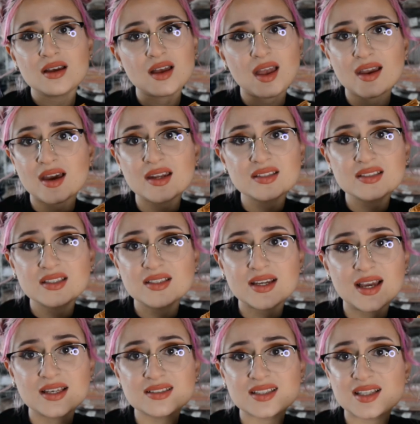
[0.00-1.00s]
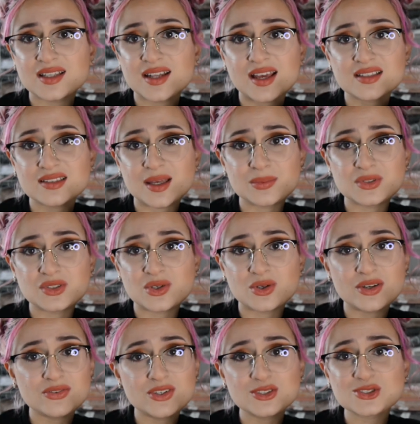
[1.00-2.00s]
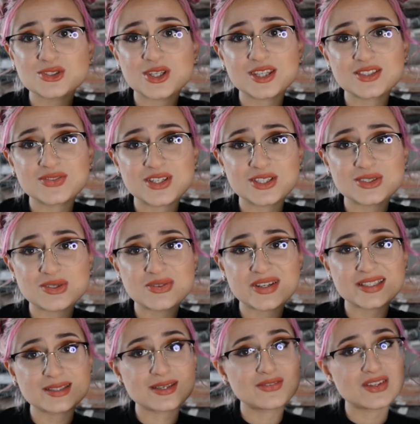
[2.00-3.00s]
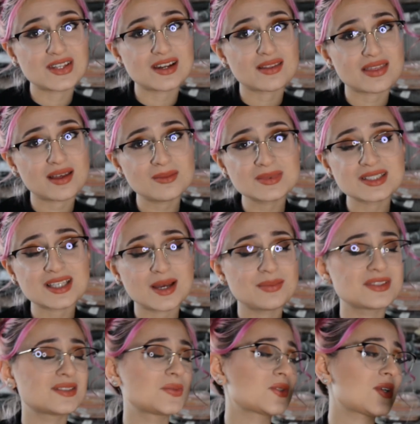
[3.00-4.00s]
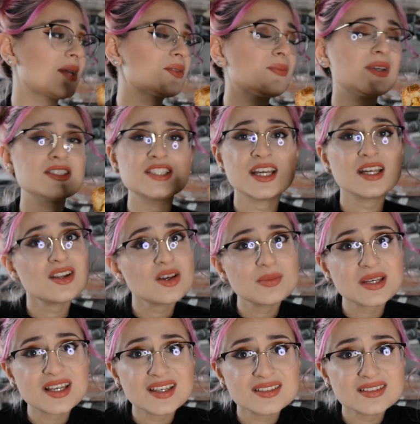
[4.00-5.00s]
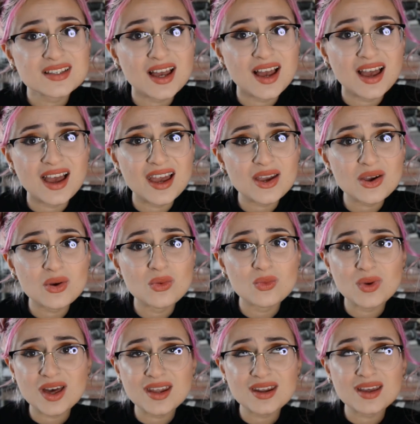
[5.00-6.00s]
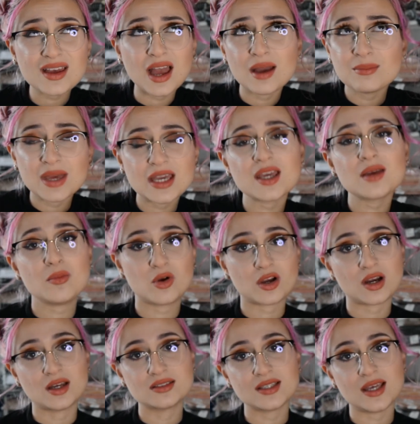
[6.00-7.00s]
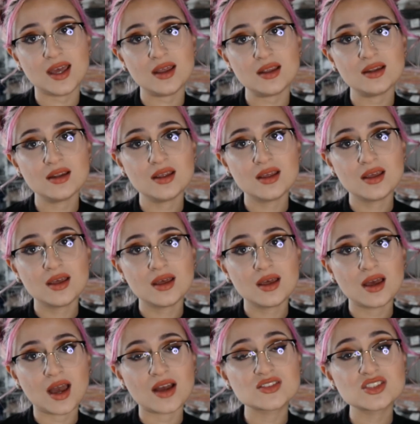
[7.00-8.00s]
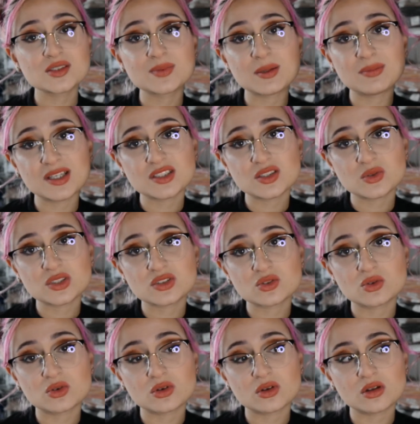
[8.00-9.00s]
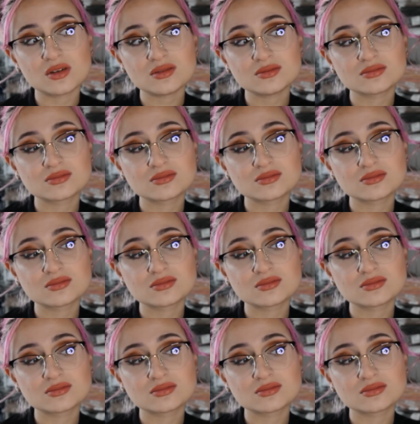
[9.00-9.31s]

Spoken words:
I gotta see you guys in the next episode. If you enjoyed this video, don't forget to give it a thumbs up and subscribe to my channel because I'm making more content. I've just been busy with school.